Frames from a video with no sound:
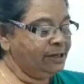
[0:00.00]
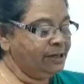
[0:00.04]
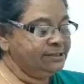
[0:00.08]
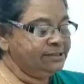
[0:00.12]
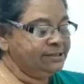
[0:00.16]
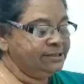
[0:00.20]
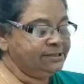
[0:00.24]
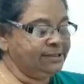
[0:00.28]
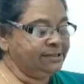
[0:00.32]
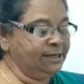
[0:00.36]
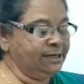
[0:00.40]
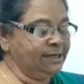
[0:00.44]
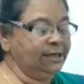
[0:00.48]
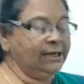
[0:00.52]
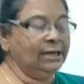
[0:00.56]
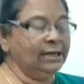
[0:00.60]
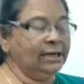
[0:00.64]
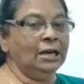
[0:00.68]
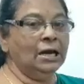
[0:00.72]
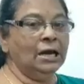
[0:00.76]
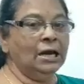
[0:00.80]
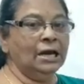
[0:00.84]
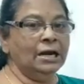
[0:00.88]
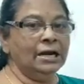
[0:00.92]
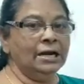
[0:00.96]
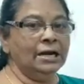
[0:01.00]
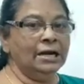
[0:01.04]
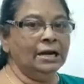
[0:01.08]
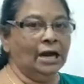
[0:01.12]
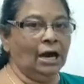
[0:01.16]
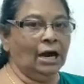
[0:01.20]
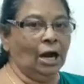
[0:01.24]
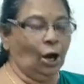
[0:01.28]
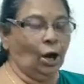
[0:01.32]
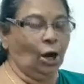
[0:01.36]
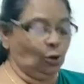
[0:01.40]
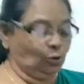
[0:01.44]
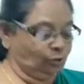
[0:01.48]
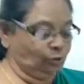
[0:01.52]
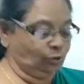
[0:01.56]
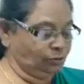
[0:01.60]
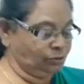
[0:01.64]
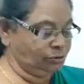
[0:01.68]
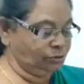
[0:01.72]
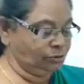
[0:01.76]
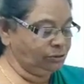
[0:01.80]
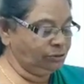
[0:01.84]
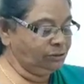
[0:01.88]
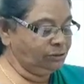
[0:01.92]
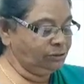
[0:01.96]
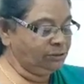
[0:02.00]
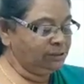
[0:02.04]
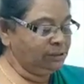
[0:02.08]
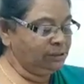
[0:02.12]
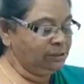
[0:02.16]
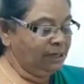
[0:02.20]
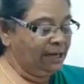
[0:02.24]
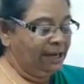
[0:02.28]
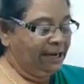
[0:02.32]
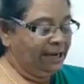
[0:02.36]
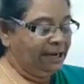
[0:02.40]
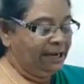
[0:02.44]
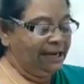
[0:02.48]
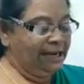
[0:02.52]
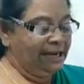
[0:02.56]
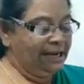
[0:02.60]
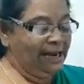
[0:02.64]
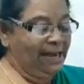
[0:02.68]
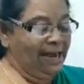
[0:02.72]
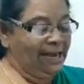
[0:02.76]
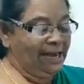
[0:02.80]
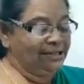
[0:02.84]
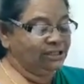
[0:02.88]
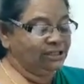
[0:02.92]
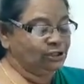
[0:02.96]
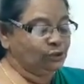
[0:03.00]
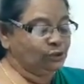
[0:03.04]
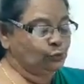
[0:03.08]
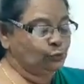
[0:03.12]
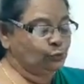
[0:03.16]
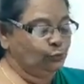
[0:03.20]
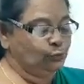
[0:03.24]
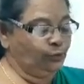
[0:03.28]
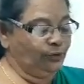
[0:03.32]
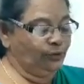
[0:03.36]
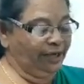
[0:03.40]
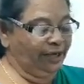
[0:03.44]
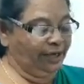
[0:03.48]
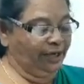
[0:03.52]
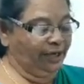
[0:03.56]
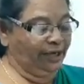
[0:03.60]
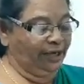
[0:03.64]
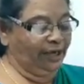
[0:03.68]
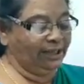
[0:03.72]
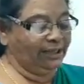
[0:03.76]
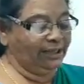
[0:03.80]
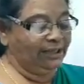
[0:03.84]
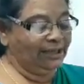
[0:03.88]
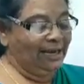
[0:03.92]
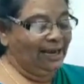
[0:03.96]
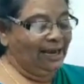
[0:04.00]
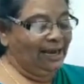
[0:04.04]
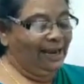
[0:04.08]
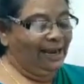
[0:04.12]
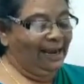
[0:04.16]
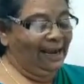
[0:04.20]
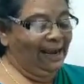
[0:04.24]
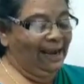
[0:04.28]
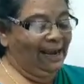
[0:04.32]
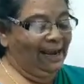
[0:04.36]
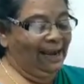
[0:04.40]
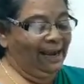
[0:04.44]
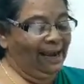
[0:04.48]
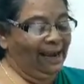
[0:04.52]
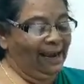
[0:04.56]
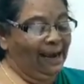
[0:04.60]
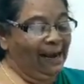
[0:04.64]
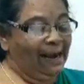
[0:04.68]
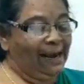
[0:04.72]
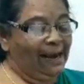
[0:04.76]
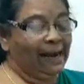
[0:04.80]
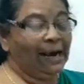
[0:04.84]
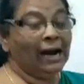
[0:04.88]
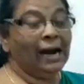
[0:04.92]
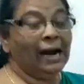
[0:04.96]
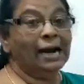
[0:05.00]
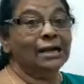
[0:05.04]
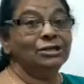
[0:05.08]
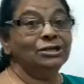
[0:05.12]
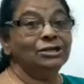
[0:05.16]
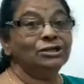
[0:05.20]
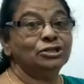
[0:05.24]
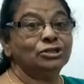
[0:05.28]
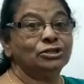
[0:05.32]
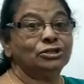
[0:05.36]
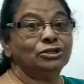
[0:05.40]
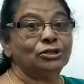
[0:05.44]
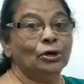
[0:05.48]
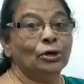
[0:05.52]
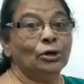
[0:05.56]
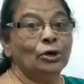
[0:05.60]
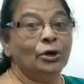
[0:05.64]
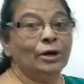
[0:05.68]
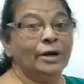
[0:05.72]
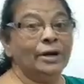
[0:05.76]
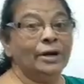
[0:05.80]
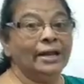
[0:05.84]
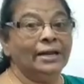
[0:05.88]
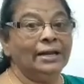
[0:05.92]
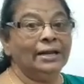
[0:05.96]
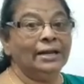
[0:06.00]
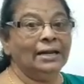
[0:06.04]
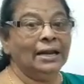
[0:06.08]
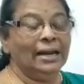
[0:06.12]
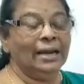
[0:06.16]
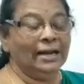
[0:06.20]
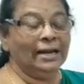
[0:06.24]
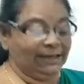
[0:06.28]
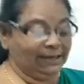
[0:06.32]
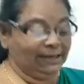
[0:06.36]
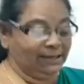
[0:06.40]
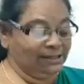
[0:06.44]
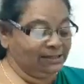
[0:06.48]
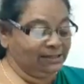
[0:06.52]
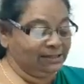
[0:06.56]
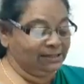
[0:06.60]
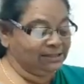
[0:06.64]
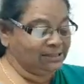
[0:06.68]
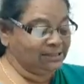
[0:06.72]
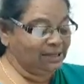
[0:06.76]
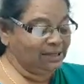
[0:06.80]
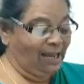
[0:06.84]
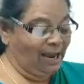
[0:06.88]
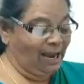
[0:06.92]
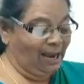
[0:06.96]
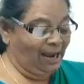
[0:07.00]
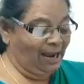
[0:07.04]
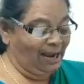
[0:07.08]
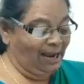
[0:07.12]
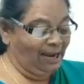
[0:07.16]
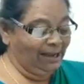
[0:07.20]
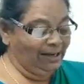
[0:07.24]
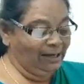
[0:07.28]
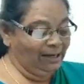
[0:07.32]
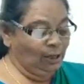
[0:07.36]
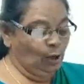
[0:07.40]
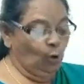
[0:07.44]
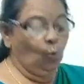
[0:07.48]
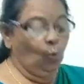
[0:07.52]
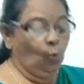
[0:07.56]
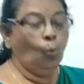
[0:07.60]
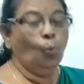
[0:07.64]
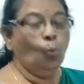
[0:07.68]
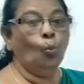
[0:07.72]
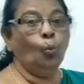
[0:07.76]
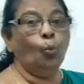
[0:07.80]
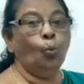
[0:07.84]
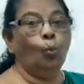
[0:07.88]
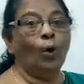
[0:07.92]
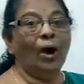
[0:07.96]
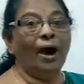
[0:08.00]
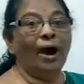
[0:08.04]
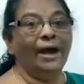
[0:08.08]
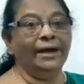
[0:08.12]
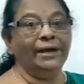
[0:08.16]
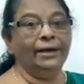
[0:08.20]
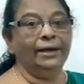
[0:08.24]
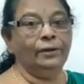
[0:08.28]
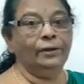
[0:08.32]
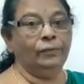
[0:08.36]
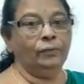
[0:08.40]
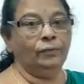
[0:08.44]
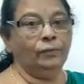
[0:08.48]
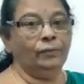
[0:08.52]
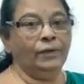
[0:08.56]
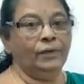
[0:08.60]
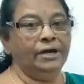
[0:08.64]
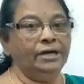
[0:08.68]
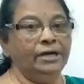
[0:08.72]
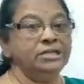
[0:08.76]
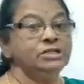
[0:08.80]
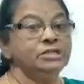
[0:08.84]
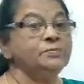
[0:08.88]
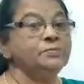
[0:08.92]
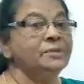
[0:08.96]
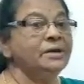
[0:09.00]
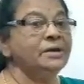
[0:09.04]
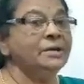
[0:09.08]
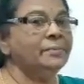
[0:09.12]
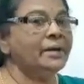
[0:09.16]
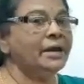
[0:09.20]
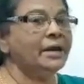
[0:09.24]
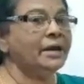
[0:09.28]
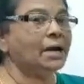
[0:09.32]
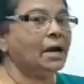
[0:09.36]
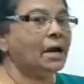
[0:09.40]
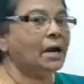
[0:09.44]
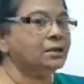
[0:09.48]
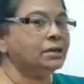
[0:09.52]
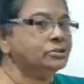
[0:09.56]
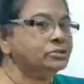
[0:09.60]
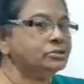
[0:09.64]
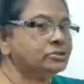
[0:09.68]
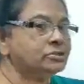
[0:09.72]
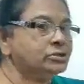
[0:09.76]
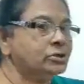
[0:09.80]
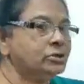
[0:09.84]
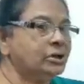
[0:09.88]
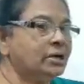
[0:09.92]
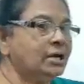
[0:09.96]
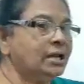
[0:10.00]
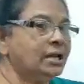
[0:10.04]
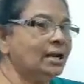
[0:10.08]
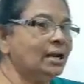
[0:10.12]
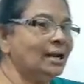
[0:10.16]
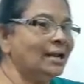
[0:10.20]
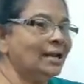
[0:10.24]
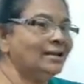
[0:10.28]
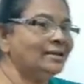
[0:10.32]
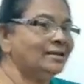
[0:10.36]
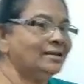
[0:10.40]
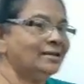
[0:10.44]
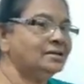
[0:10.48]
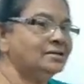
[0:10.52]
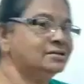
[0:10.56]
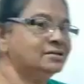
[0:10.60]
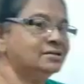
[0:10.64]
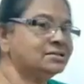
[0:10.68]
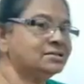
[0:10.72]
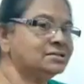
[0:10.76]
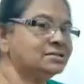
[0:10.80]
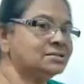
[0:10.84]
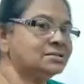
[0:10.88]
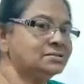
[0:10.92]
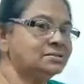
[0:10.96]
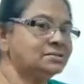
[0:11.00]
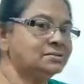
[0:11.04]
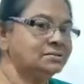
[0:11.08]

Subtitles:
singular noun ends with a consonant letters like Y. What is mean by consonant letters?